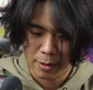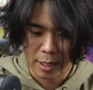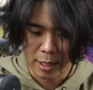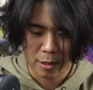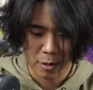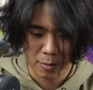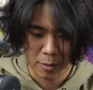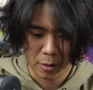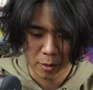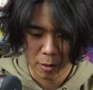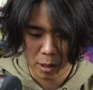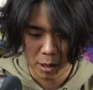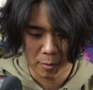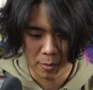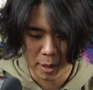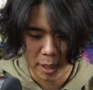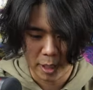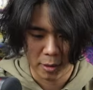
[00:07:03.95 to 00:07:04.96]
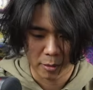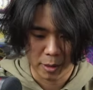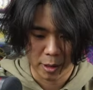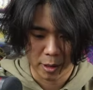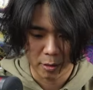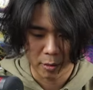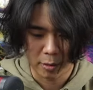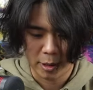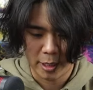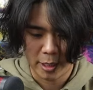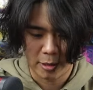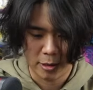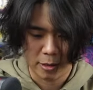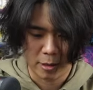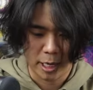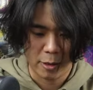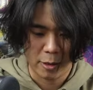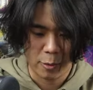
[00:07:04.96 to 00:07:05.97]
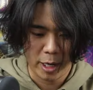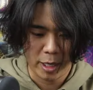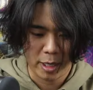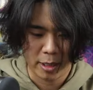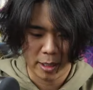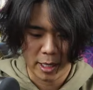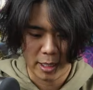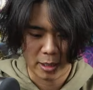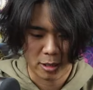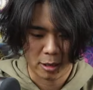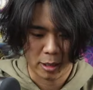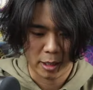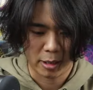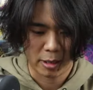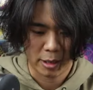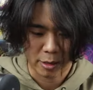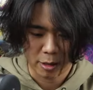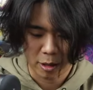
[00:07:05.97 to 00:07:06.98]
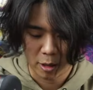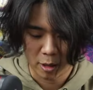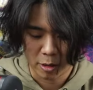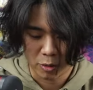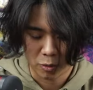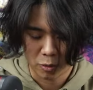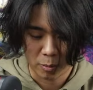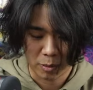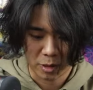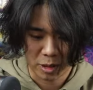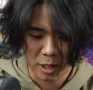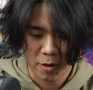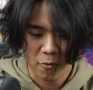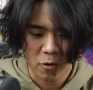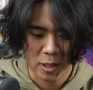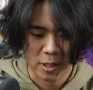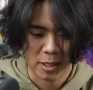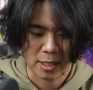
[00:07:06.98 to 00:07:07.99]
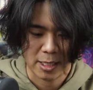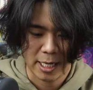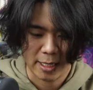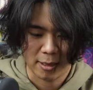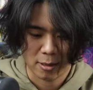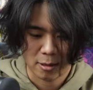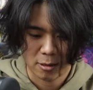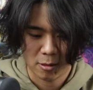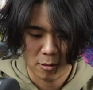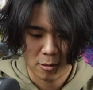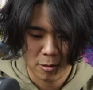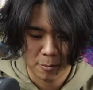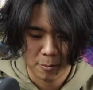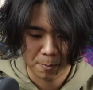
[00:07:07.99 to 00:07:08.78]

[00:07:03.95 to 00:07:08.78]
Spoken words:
I could be wrong, but I don't know. Like, I recognize a lot of these cards from different sets.